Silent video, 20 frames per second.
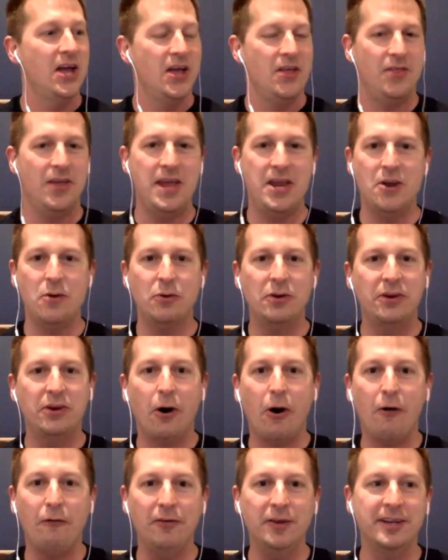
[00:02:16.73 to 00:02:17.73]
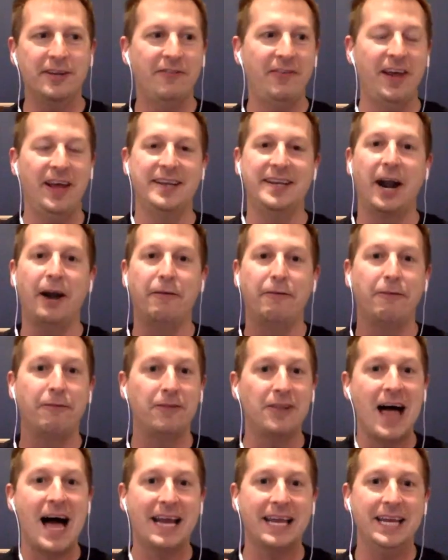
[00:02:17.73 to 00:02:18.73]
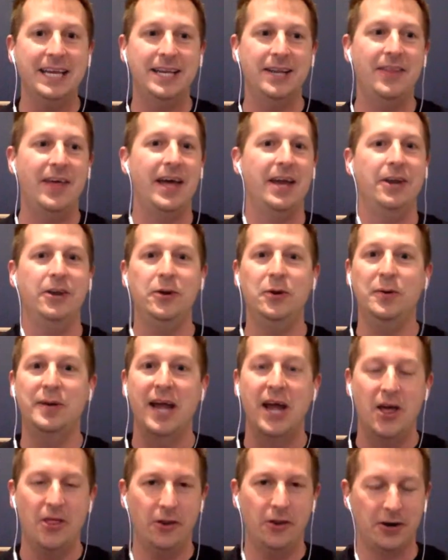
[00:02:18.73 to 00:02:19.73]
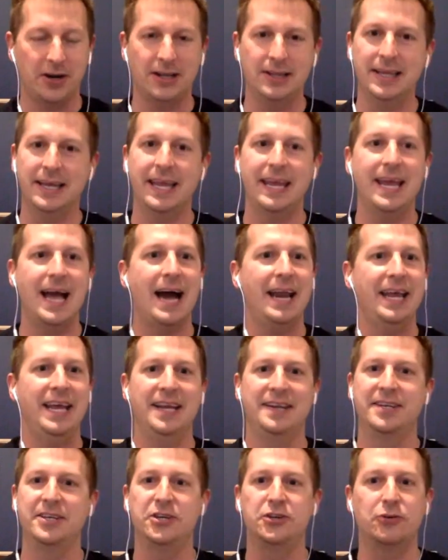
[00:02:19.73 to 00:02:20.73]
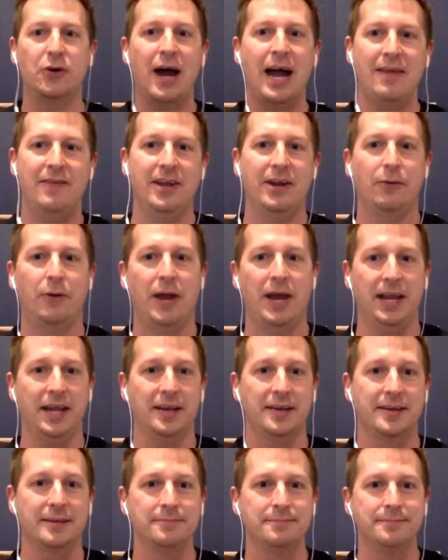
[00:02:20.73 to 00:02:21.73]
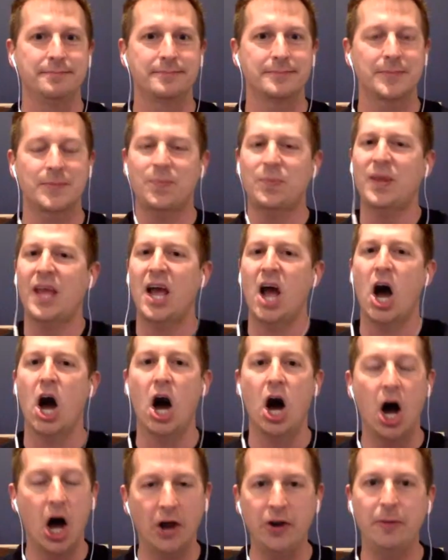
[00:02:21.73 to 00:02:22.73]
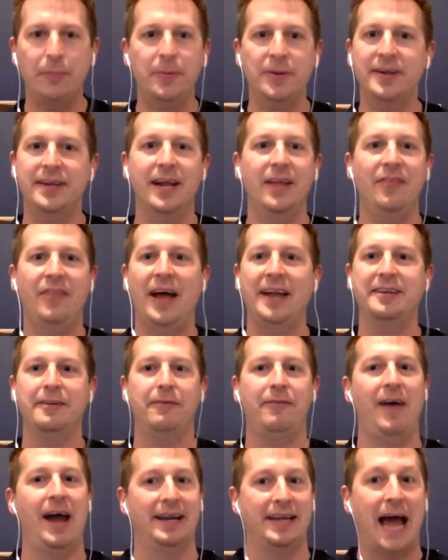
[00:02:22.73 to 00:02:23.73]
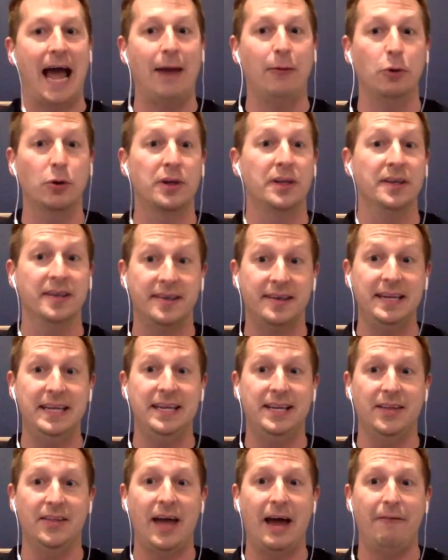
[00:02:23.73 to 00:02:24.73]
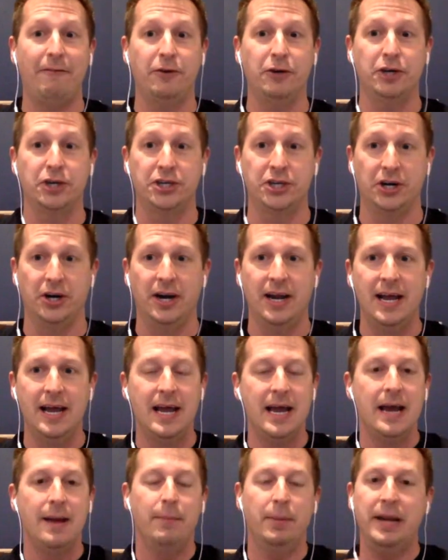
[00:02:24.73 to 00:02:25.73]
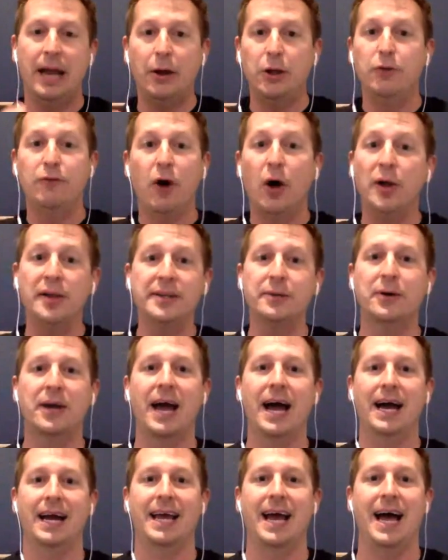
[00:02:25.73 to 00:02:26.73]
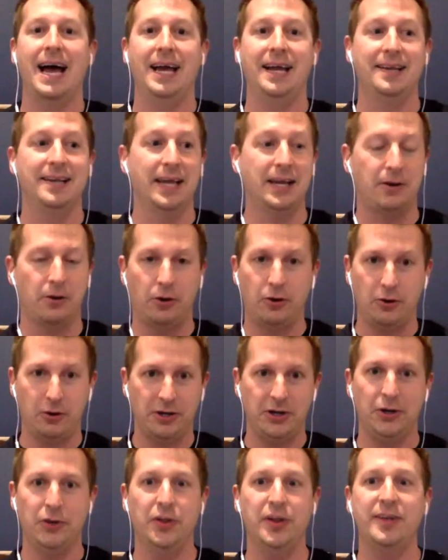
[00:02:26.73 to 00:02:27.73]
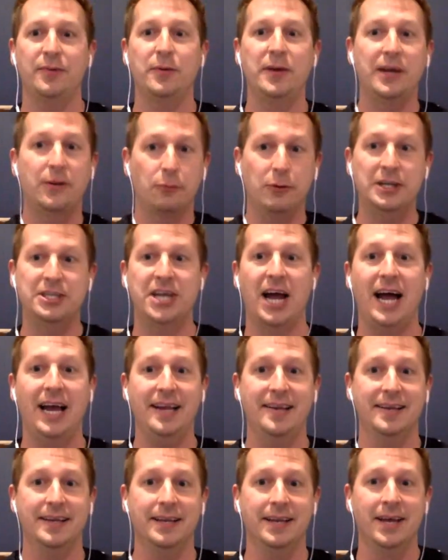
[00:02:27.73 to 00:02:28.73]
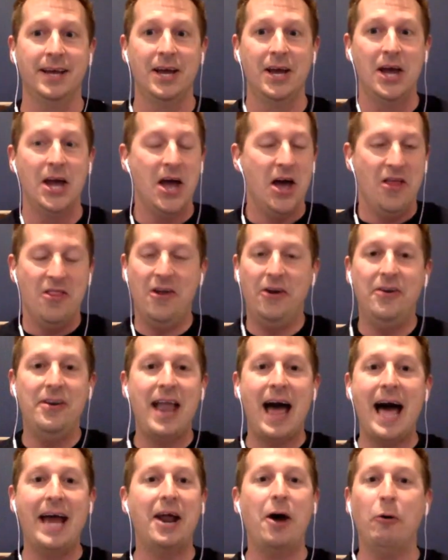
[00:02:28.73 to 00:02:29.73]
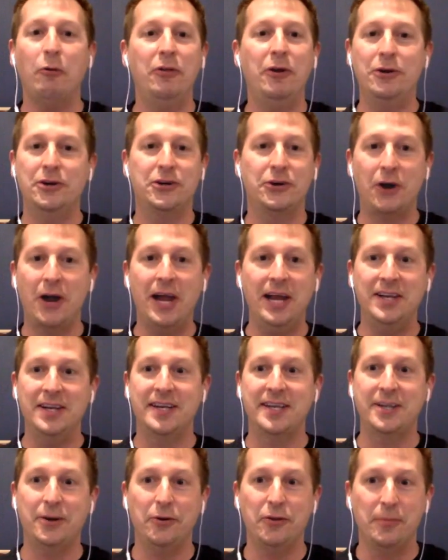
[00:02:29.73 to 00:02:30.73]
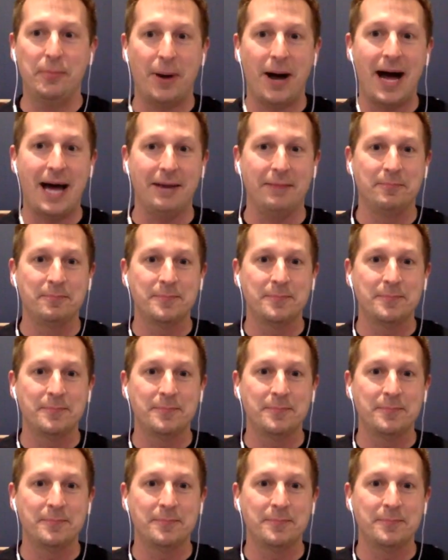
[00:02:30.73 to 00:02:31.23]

they know Dolphins fans are flocking to that news. They're clicking on it. It's driving ratings. 100% that's a fact. I will concede to that for sure. But now you've also got guys like earlier this week, Rich Eisen. They're not out there trying to stir the pot.